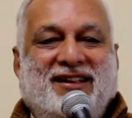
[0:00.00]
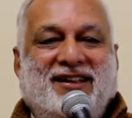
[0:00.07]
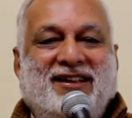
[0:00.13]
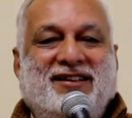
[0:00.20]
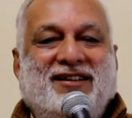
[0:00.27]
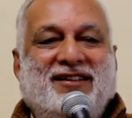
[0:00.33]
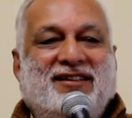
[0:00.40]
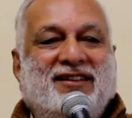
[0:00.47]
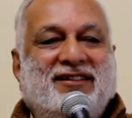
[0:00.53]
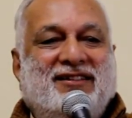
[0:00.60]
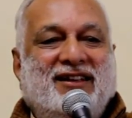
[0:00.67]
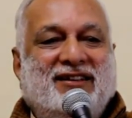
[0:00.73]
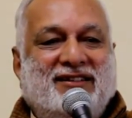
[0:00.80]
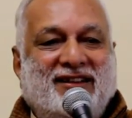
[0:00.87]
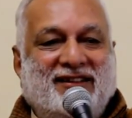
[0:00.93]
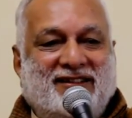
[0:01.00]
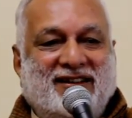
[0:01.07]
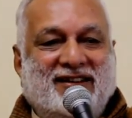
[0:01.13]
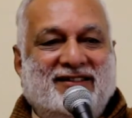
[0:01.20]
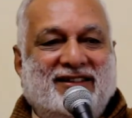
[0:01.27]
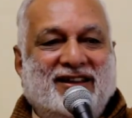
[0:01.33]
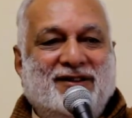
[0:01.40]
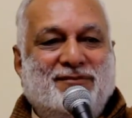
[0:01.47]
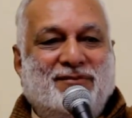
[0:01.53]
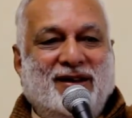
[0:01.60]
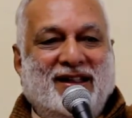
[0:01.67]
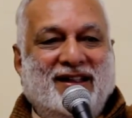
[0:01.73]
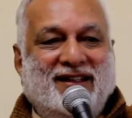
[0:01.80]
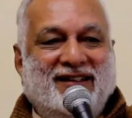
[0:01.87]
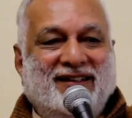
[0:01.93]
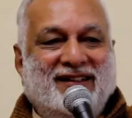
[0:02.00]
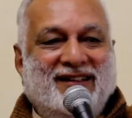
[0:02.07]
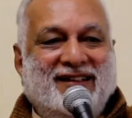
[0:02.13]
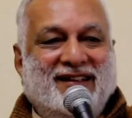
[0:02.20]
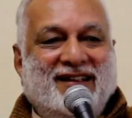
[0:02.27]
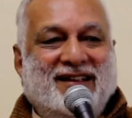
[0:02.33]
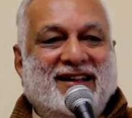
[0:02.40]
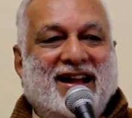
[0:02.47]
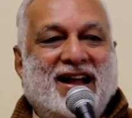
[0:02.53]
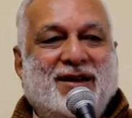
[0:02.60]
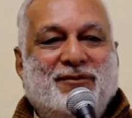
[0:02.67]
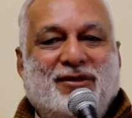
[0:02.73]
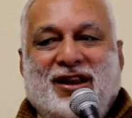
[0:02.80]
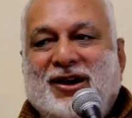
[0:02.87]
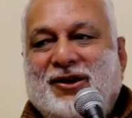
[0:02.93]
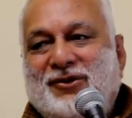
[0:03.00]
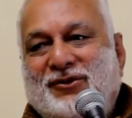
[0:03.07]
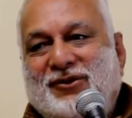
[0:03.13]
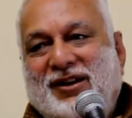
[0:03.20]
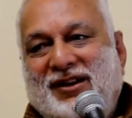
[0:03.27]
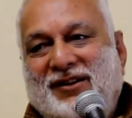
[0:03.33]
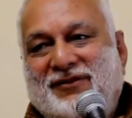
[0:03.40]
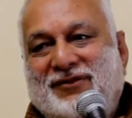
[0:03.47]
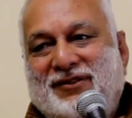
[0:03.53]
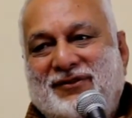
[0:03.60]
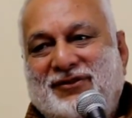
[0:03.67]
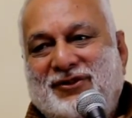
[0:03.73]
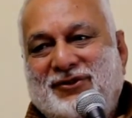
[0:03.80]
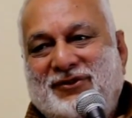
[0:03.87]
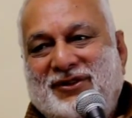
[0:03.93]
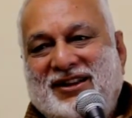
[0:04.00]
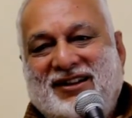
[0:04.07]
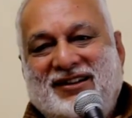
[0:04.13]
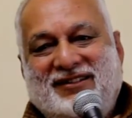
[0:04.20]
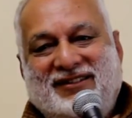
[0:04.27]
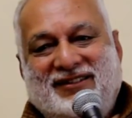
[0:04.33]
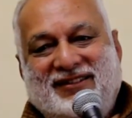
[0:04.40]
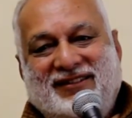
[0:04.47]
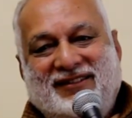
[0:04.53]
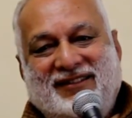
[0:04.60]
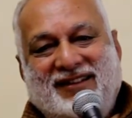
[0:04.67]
It is just an existential play. I am allowed to live for a few years.